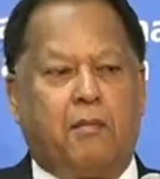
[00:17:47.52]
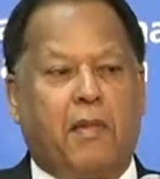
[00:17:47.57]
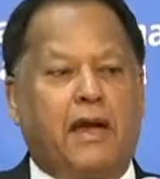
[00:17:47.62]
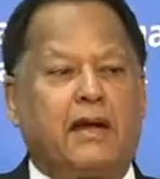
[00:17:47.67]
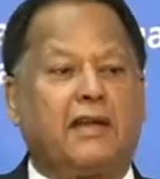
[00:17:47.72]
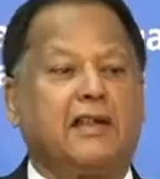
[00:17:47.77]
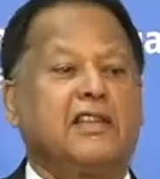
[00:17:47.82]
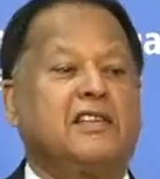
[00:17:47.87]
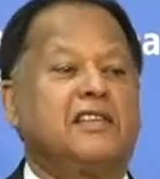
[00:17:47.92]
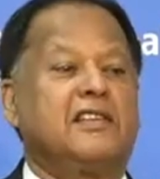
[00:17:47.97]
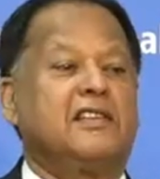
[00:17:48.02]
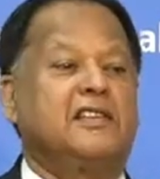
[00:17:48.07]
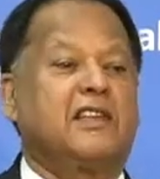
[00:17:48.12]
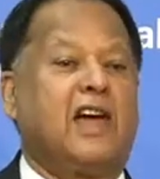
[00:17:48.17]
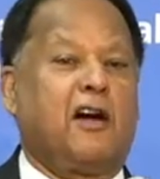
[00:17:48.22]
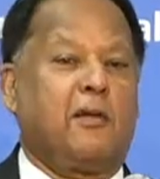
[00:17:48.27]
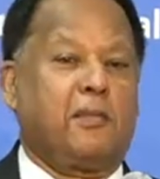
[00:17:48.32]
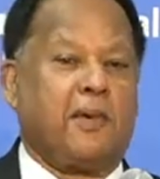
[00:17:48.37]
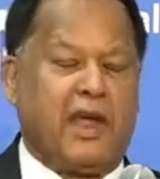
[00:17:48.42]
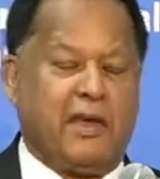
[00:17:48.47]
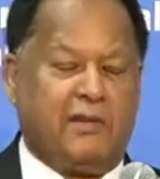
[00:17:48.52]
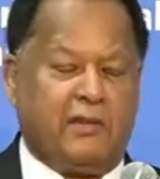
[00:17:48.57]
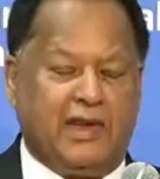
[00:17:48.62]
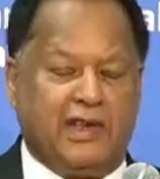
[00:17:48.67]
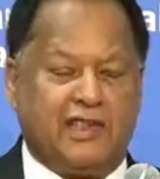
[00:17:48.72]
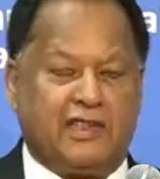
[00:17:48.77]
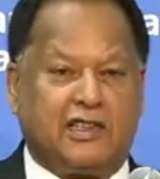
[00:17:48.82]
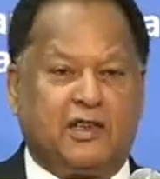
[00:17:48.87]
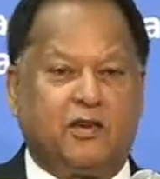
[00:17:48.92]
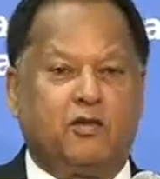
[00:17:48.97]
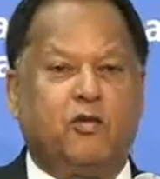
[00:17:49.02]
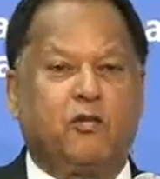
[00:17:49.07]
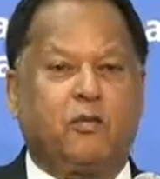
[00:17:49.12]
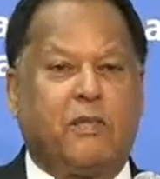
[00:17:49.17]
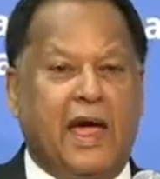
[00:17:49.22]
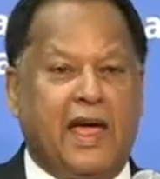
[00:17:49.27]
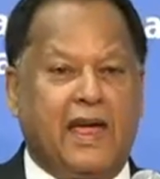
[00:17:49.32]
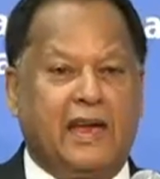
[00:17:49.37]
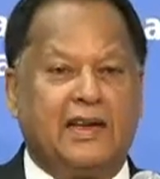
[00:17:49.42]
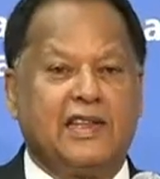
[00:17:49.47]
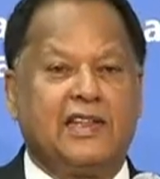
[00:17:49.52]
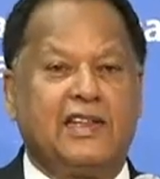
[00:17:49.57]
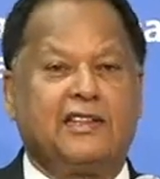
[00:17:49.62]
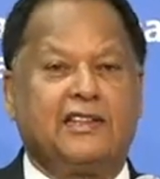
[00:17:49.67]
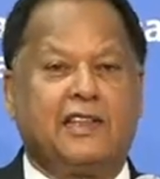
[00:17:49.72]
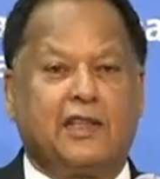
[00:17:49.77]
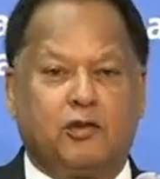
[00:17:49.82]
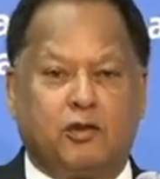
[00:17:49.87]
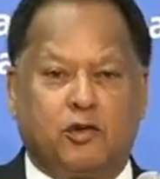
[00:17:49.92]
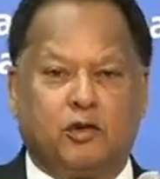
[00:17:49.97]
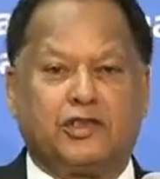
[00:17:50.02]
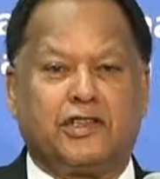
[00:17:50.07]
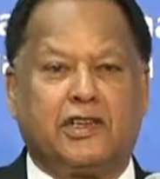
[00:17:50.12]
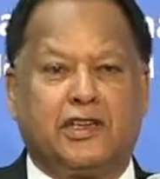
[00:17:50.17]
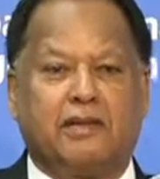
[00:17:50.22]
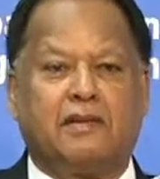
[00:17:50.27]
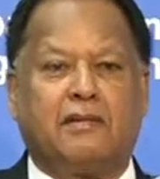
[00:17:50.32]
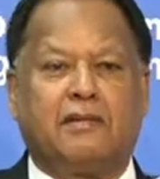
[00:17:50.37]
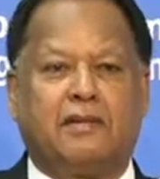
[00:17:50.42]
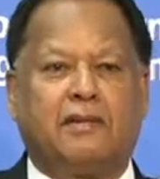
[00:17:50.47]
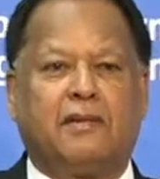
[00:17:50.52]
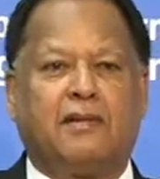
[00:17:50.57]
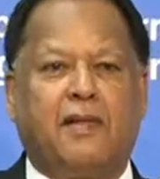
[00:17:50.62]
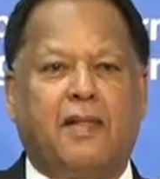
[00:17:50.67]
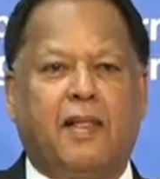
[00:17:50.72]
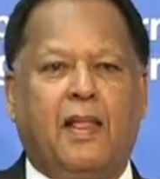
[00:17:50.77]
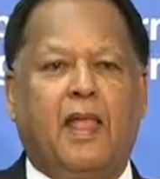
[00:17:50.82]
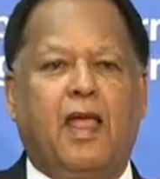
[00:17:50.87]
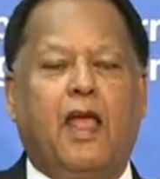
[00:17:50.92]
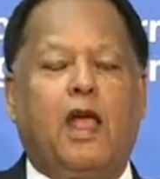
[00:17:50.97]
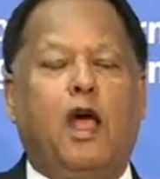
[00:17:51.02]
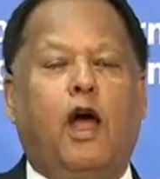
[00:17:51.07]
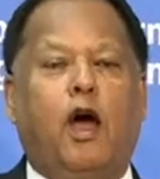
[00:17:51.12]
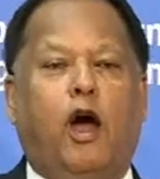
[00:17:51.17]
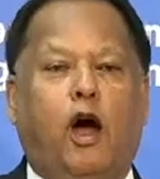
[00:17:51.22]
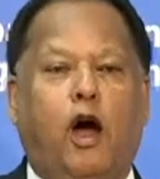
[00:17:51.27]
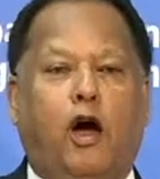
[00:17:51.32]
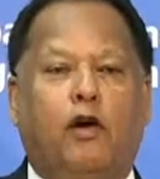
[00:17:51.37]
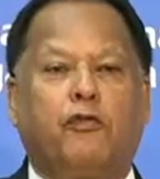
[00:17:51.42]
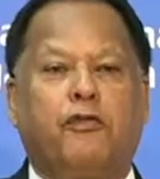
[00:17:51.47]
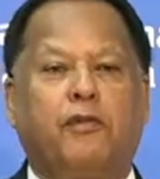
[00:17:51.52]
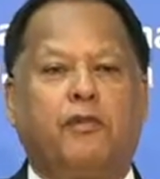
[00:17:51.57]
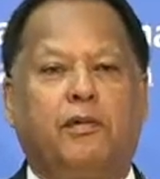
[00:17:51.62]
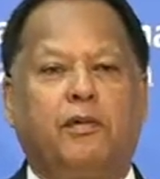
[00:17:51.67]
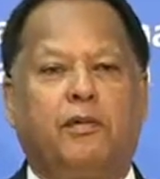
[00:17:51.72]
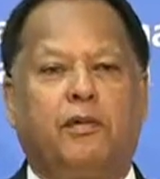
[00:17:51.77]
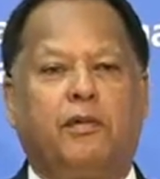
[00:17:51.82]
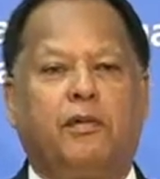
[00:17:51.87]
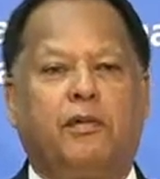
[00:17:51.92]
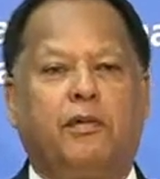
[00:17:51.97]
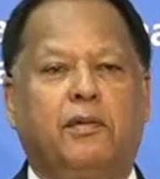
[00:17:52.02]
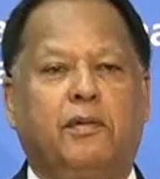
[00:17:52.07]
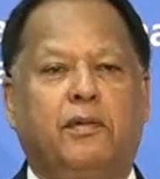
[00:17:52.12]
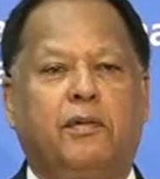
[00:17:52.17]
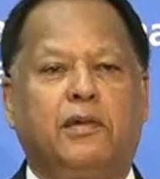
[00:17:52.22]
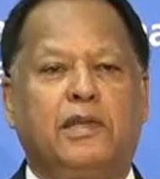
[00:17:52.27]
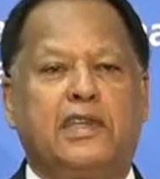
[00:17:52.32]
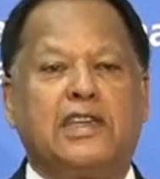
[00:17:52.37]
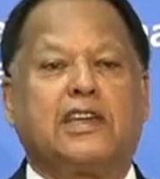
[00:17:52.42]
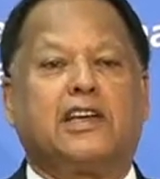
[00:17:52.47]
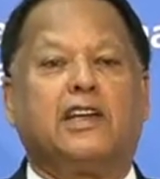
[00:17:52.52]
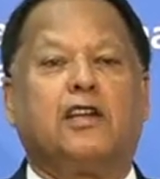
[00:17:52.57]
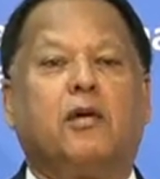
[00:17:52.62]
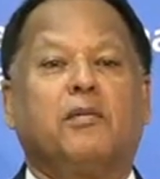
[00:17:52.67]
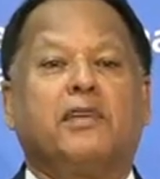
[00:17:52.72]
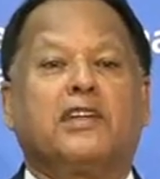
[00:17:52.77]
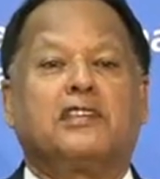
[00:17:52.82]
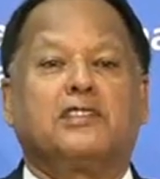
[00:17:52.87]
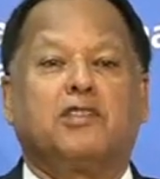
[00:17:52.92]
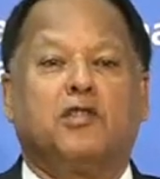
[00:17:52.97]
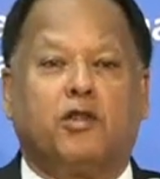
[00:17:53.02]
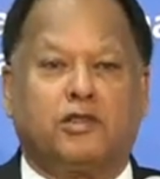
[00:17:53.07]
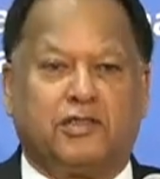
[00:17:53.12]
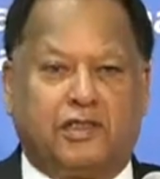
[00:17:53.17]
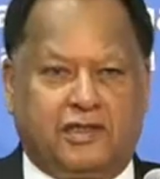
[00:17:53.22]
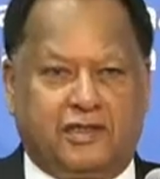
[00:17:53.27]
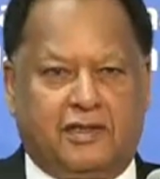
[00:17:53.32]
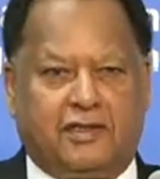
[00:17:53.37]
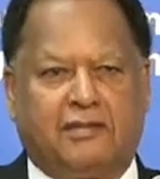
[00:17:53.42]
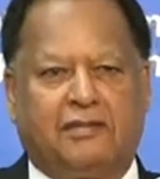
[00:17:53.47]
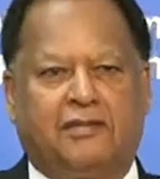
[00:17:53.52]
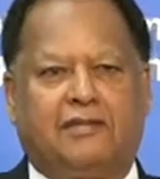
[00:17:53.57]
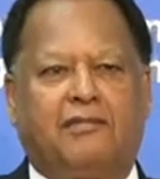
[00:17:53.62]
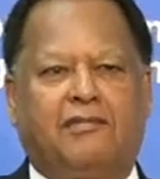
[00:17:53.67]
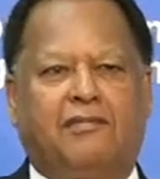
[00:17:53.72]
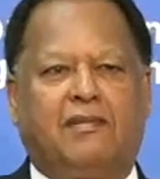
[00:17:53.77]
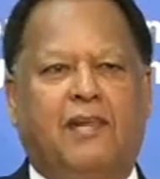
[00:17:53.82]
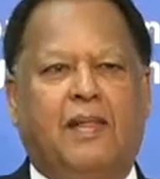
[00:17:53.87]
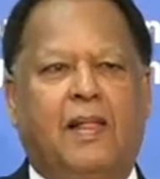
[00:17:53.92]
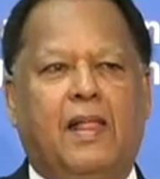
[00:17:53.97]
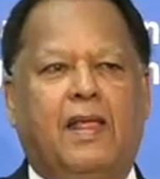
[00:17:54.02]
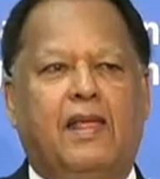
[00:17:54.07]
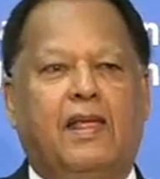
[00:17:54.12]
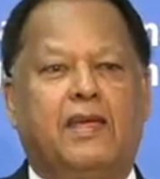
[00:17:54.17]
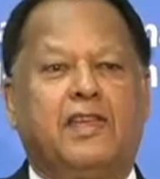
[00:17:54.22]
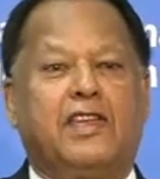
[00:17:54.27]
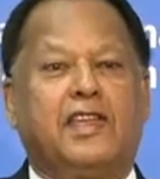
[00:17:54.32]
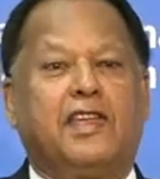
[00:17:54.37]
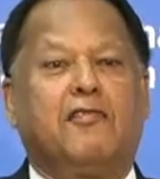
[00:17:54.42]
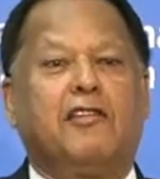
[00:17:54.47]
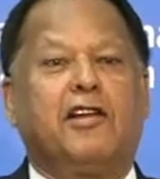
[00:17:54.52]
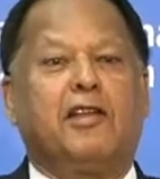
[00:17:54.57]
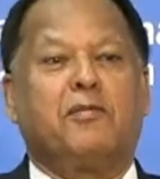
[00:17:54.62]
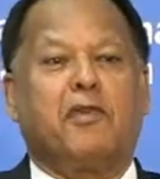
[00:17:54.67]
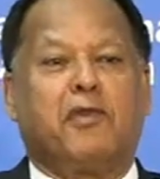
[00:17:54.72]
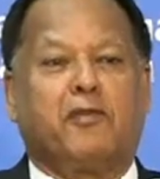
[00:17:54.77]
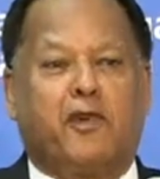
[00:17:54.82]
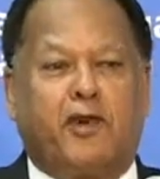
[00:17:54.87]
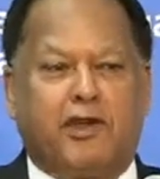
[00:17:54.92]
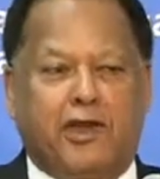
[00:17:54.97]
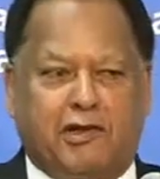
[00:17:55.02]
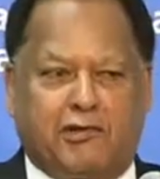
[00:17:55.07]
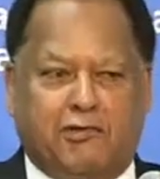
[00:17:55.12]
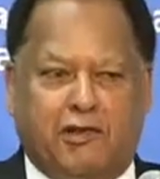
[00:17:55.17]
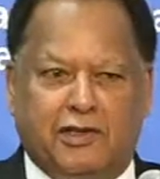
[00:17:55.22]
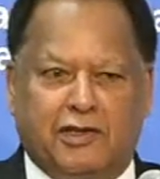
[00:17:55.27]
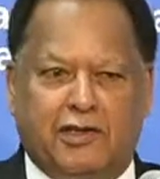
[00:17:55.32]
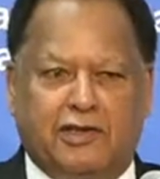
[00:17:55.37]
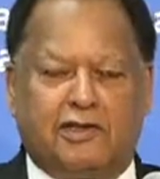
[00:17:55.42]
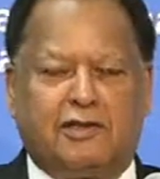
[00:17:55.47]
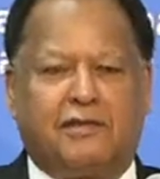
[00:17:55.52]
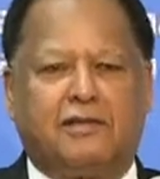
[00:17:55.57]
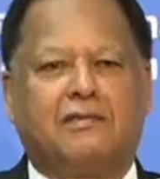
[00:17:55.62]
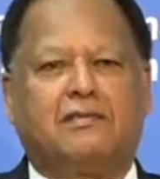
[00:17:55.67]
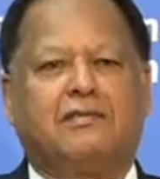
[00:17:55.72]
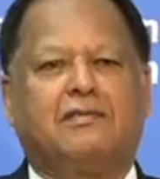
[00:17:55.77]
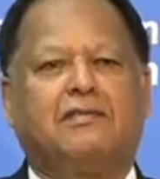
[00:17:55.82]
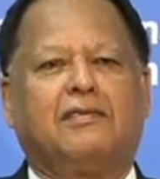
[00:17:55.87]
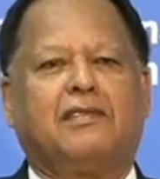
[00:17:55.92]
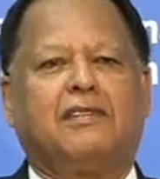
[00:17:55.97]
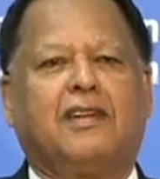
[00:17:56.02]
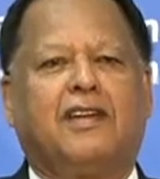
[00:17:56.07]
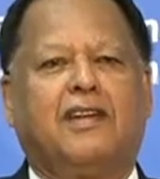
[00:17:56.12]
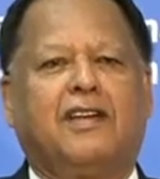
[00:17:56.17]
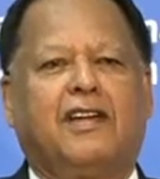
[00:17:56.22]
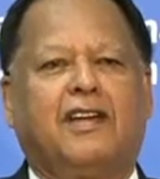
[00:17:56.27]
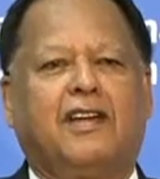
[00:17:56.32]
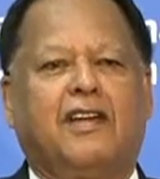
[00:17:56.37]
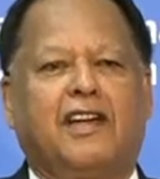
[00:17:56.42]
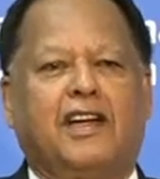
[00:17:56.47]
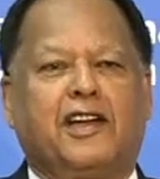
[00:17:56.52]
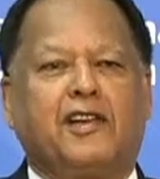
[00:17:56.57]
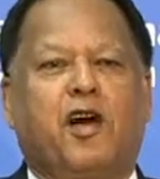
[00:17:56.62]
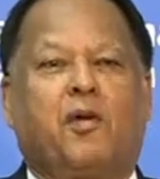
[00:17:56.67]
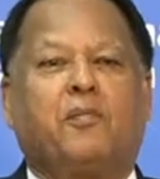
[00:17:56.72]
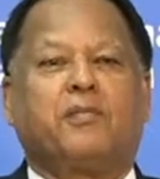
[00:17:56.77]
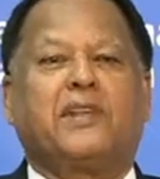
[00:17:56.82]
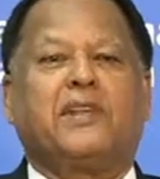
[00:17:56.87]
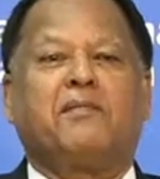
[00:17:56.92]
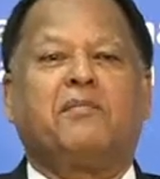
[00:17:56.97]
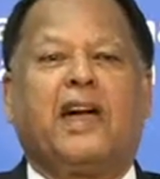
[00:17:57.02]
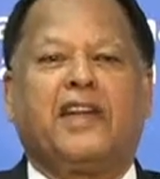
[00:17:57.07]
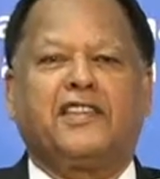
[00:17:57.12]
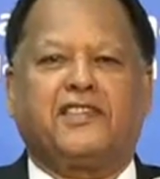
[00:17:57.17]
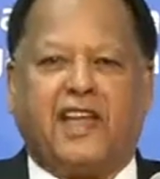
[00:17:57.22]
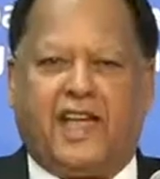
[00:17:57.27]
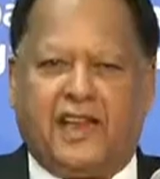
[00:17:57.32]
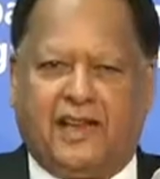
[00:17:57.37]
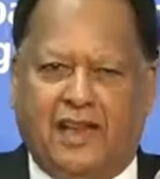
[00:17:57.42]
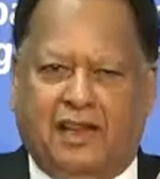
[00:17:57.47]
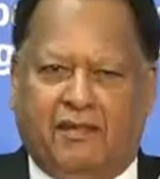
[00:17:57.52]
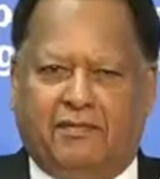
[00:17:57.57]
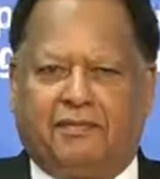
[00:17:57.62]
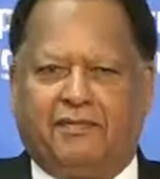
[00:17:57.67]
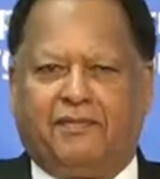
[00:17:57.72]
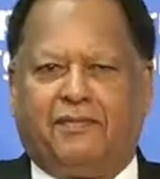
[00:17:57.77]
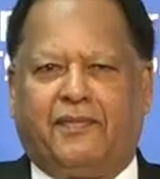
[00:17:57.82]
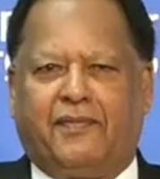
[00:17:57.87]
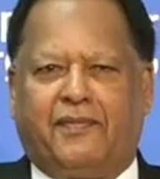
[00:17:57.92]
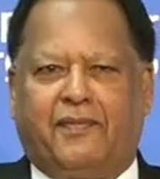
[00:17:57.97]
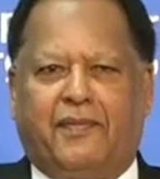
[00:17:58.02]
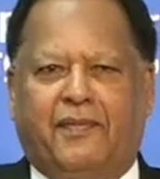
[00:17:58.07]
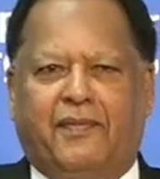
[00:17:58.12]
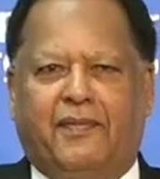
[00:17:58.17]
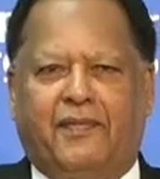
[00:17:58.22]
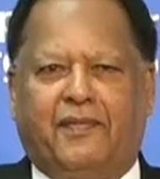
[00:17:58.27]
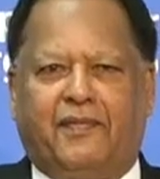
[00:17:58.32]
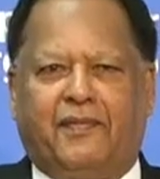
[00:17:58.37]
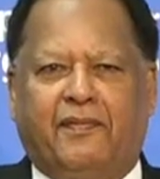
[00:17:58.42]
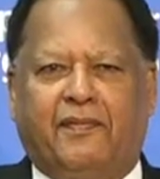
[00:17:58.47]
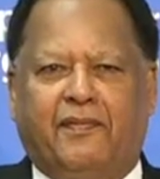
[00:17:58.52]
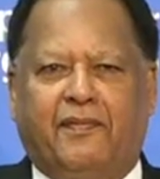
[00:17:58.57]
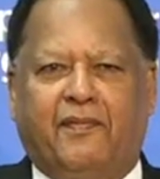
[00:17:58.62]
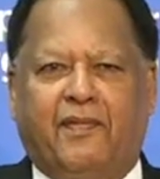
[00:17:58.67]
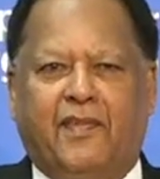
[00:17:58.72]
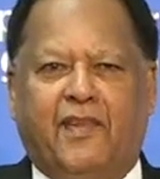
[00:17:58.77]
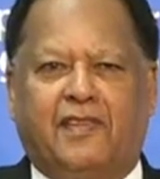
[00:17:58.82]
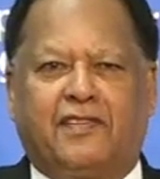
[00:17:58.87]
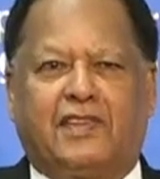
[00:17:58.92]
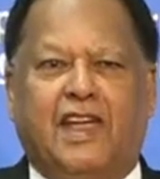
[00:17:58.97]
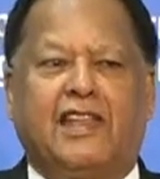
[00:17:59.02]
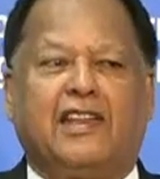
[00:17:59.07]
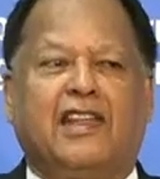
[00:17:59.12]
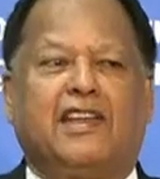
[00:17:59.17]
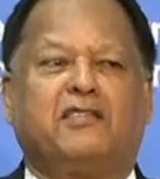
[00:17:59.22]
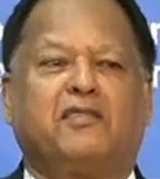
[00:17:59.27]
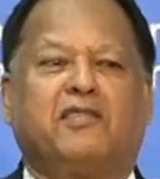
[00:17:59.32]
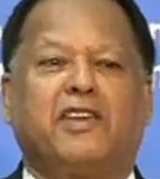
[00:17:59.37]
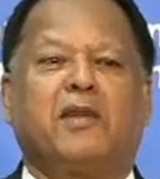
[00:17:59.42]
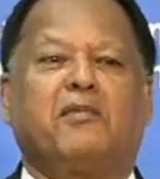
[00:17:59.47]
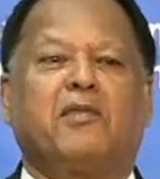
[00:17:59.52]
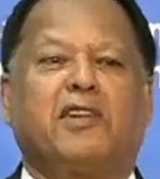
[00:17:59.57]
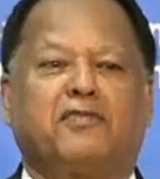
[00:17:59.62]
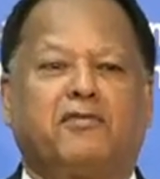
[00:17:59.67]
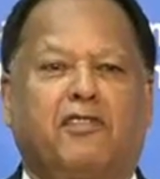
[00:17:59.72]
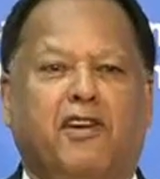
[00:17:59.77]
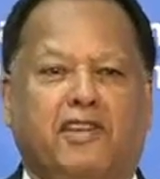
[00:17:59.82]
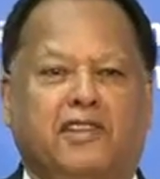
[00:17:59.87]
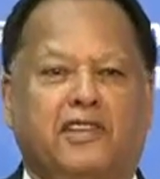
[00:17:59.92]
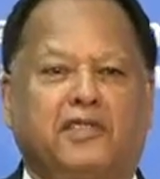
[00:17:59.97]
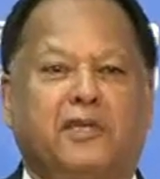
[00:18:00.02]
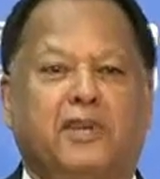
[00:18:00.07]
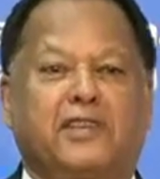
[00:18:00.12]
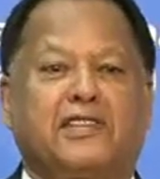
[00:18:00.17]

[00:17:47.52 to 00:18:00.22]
But it is our Prime Minister who pioneered the notion of economic zones, even before it was adopted by China. China is famous for its